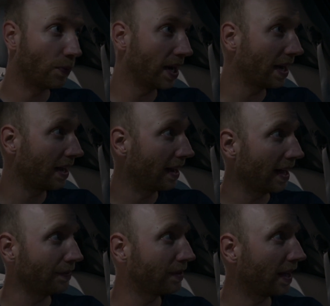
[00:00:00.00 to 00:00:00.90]
When I
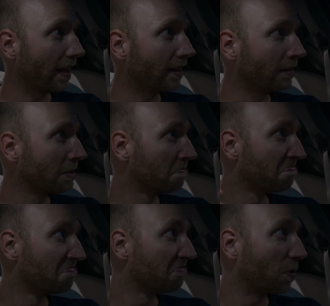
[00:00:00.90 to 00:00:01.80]
left here,
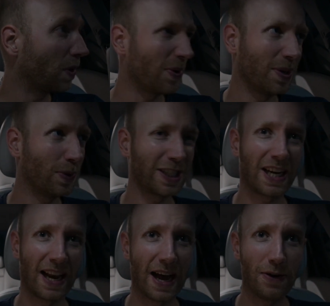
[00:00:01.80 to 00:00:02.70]
well, it was
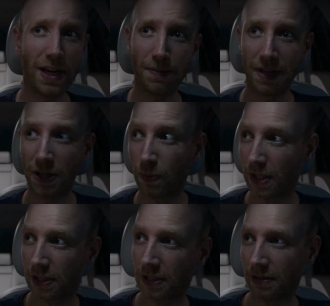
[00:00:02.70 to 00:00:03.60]
cloudy, but it
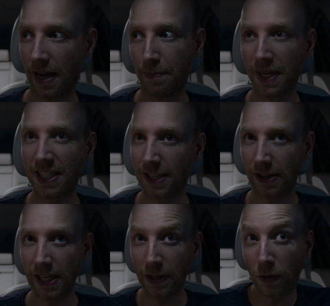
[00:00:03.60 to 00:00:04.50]
was a bit
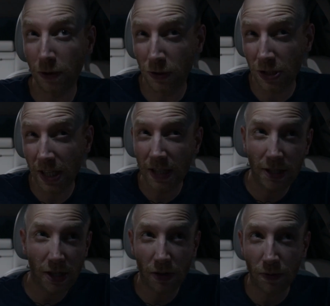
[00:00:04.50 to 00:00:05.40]
sunny. You could see the
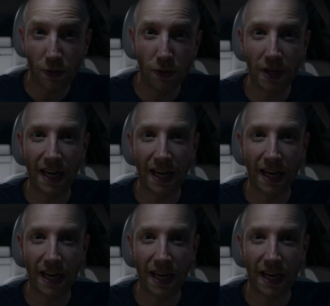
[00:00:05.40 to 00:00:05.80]
sun through the